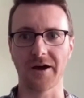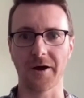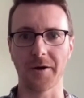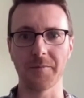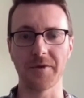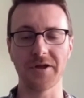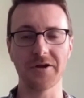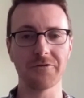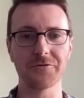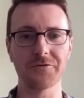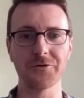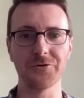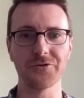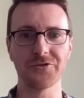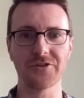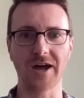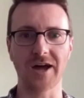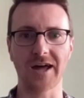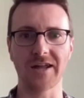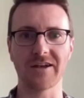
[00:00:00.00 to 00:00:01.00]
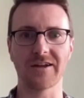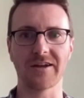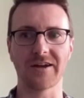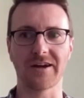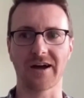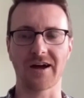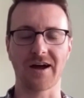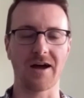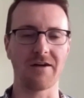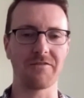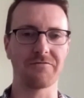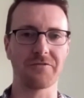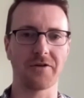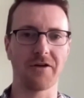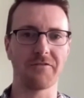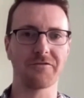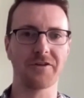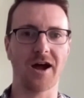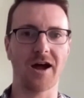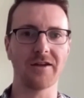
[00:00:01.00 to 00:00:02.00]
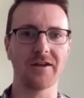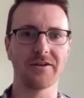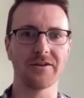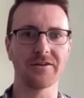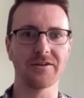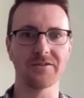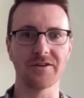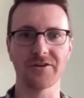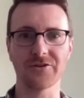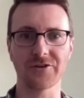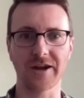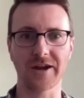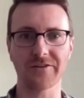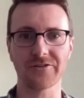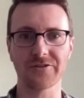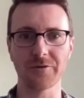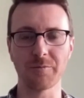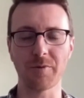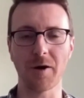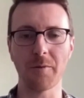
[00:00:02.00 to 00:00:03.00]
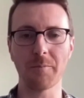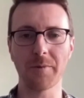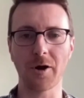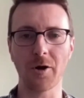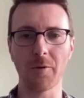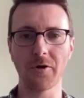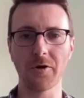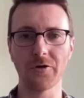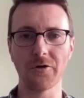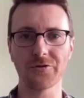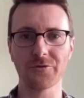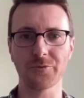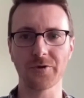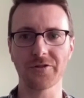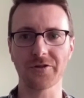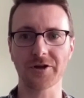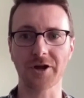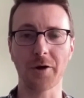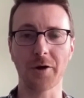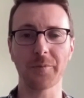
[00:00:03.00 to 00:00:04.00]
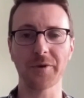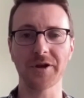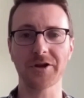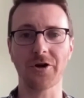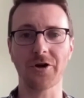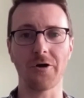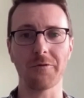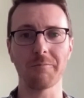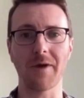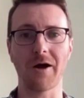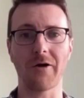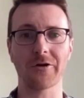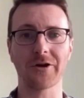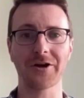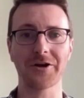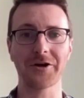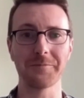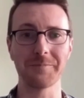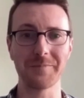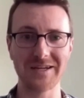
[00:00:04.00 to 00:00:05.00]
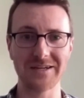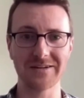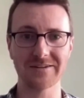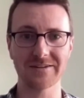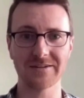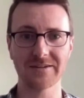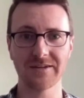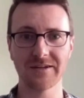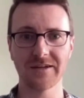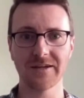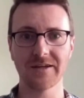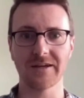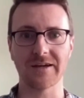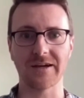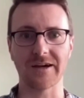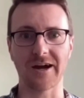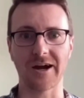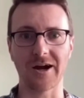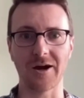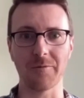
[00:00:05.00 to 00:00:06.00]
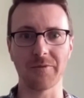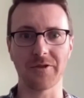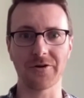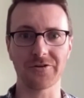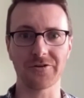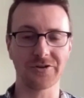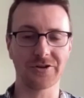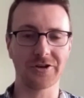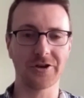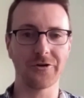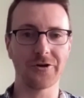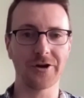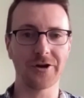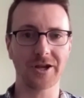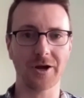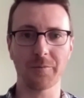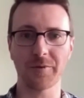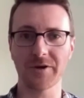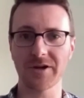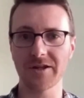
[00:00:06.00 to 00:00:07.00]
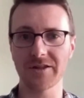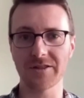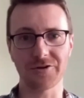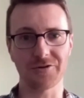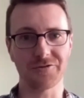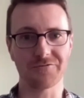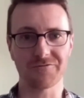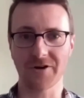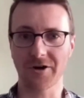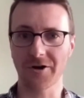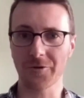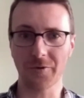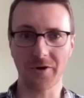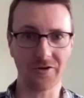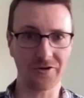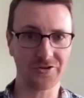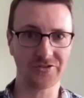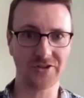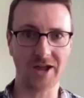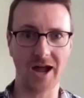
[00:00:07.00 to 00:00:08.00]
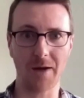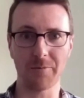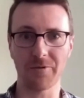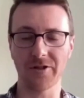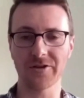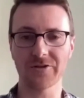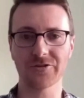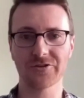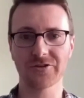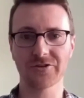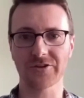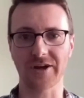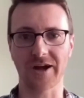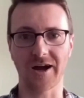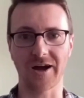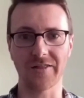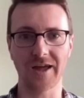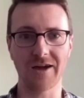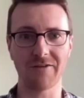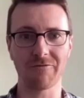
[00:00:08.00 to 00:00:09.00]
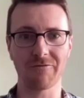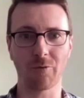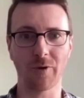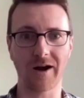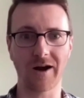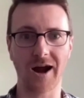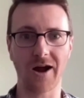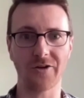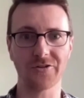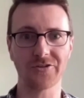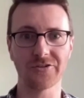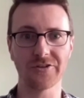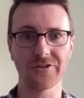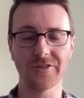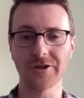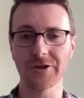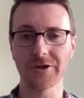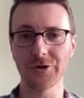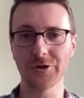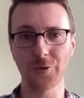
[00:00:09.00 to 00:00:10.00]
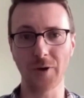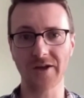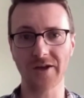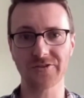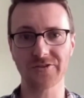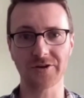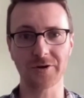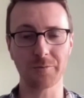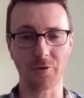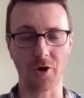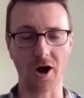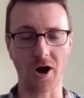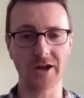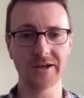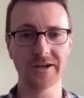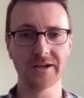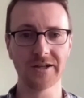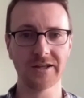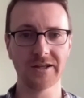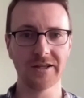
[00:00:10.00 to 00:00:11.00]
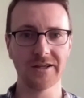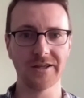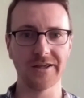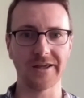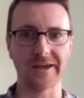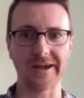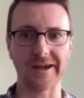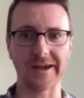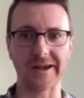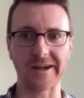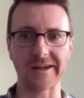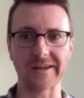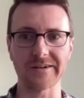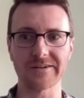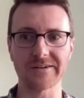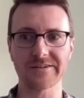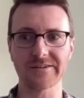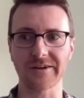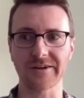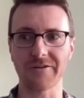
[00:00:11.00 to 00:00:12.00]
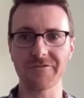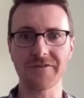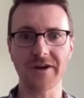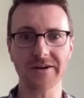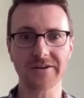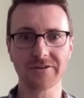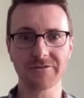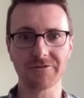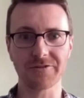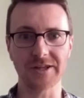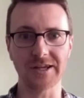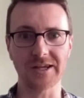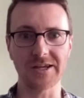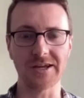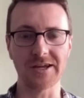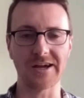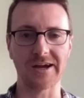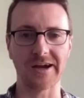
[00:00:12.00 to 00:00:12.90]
interviews that I've gotten a chance to bump elbows with a company called Malka Meet. They're a security company. They're very well established. They have warehouses in the US and abroad. And effectively,